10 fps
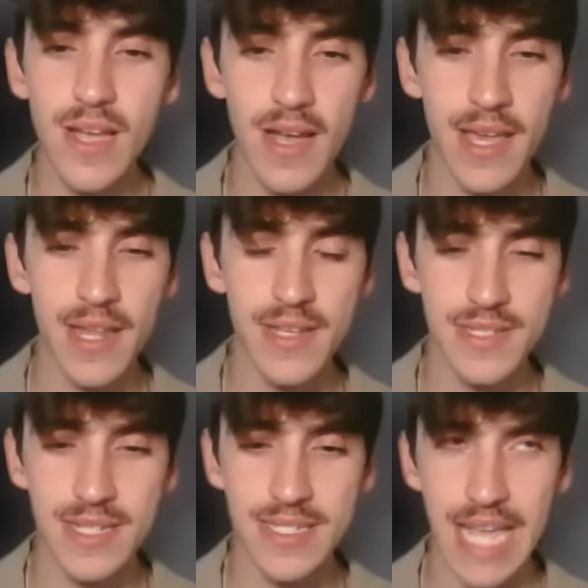It is
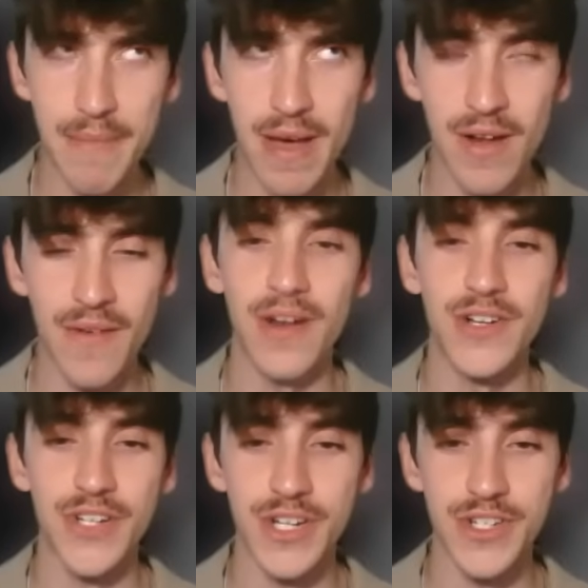the same amount of
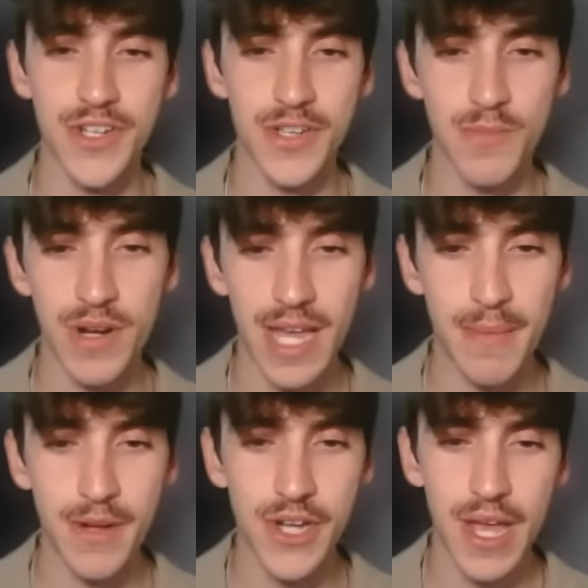energy, it just does more
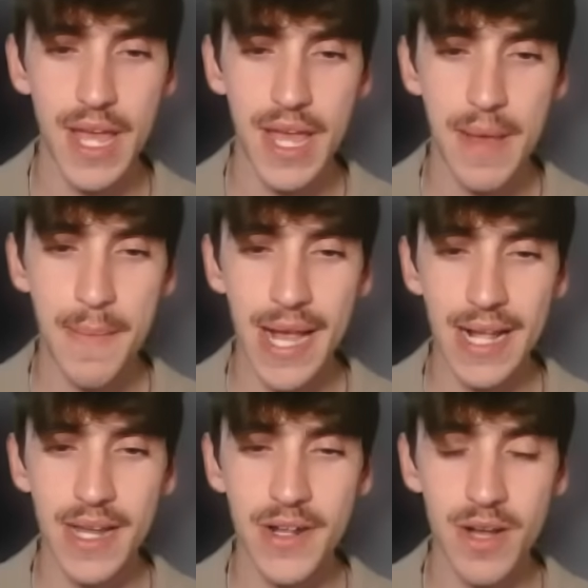damage. Back
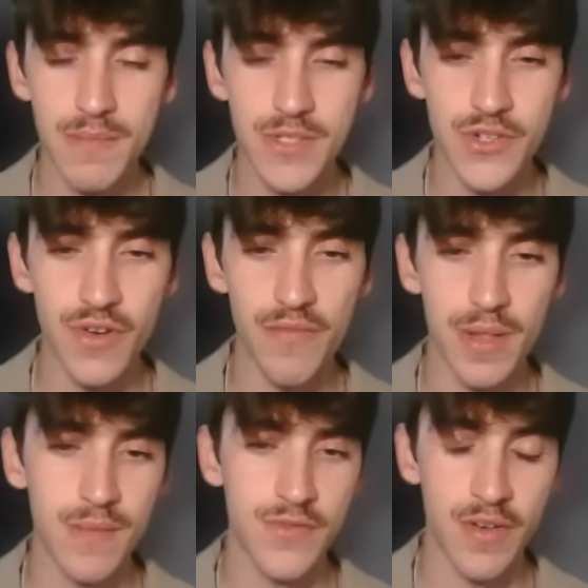in comes the
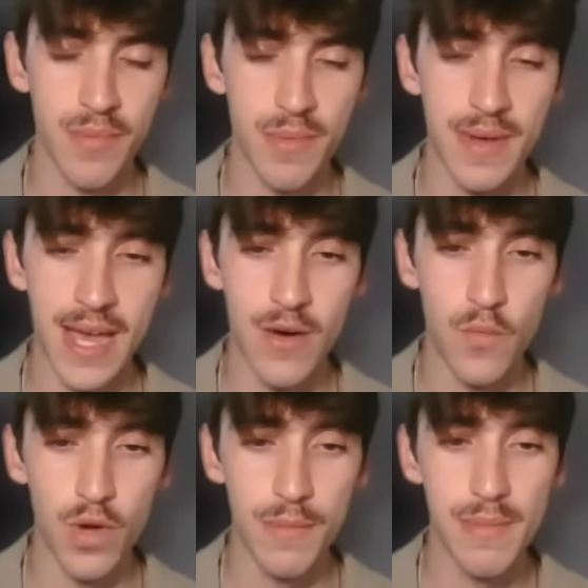Drifblim. Drifblim now
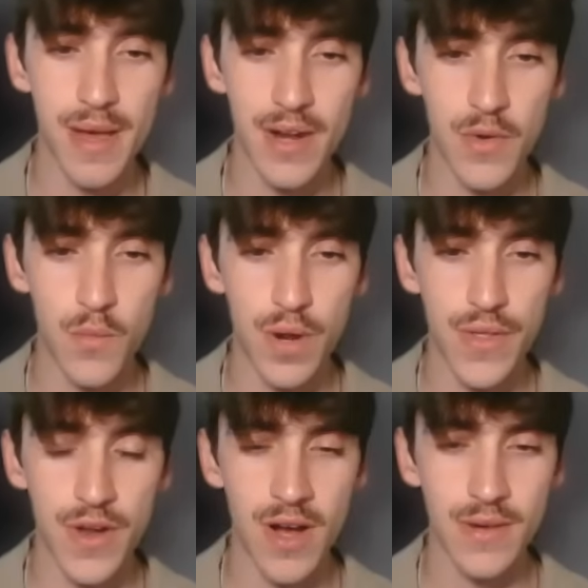will be met with
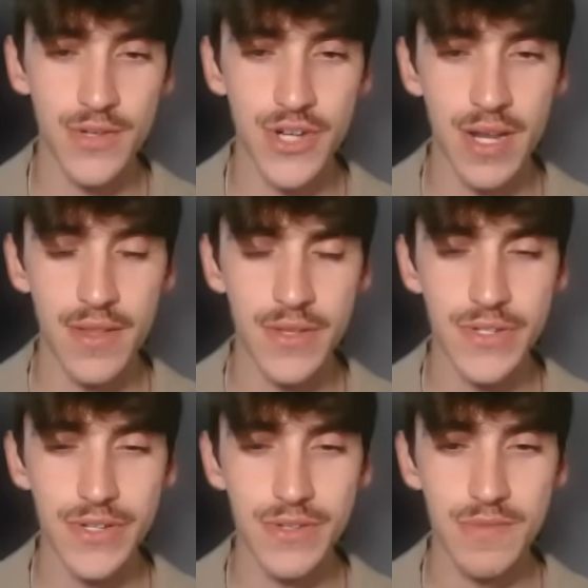an Aqua Jet. This will
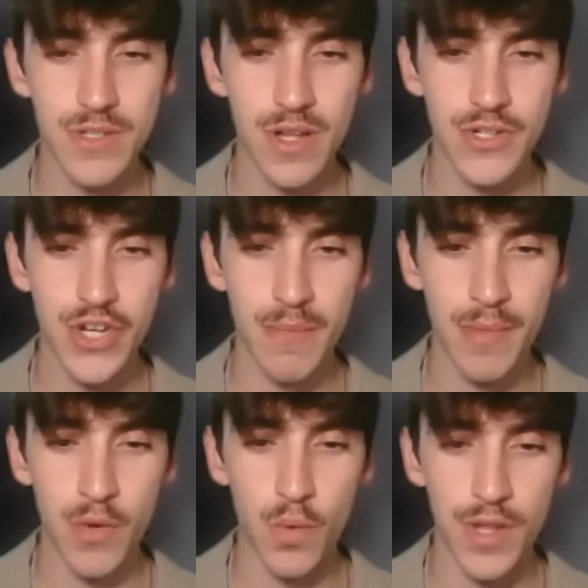do some solid shit,
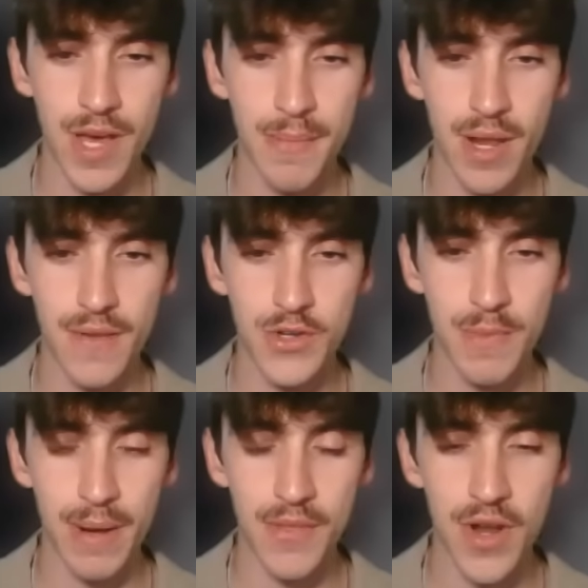but it will not be enough to
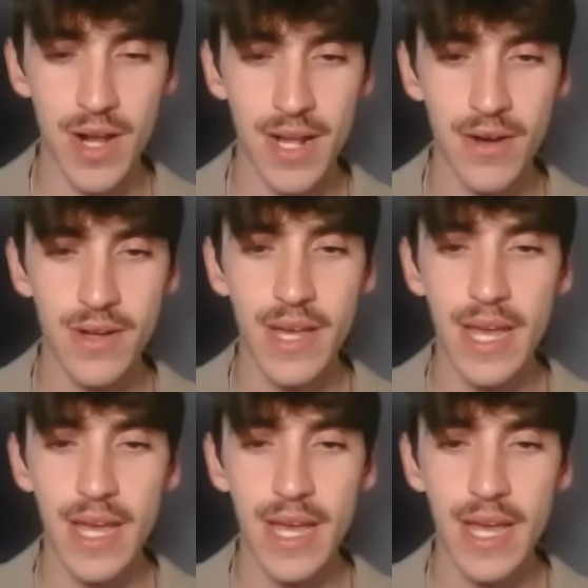pick up the knockout.